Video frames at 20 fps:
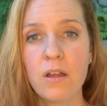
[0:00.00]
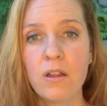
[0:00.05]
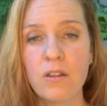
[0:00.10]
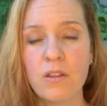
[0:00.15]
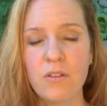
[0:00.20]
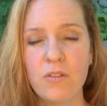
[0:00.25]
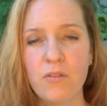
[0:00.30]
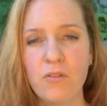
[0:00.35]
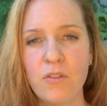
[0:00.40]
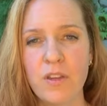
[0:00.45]

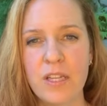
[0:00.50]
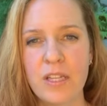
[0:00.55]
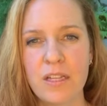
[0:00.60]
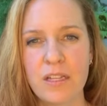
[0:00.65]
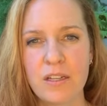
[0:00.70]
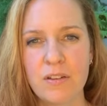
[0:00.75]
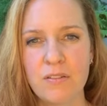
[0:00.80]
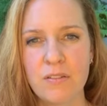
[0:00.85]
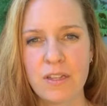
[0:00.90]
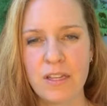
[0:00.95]
The
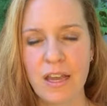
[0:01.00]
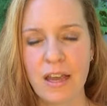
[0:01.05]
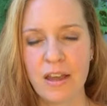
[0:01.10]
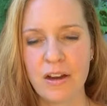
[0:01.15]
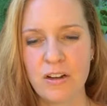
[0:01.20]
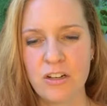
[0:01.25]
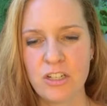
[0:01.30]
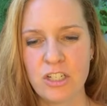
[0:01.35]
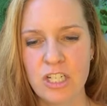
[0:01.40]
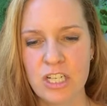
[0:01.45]
feeling of the
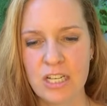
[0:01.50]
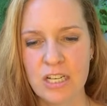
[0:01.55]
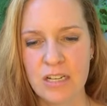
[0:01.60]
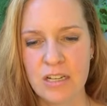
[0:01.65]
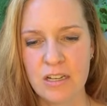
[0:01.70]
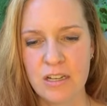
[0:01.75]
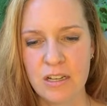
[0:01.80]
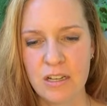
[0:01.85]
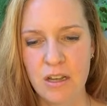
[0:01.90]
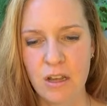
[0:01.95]

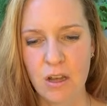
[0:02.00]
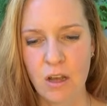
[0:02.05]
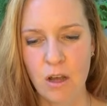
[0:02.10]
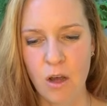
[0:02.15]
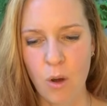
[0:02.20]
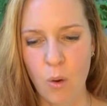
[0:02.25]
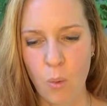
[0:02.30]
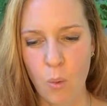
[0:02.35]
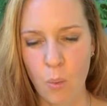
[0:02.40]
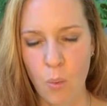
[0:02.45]
energy
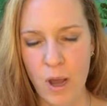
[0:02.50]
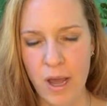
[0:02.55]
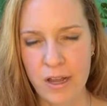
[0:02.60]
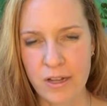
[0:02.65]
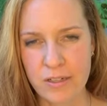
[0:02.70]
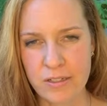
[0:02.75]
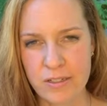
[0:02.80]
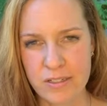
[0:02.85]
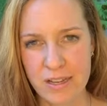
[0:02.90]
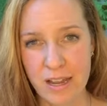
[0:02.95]

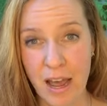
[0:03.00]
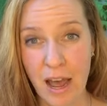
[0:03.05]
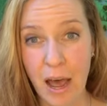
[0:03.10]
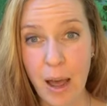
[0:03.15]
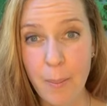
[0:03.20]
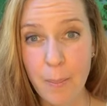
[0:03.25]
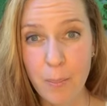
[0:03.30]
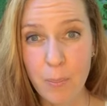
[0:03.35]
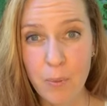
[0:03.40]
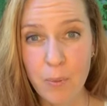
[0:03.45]
wells
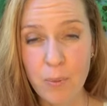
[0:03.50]
up,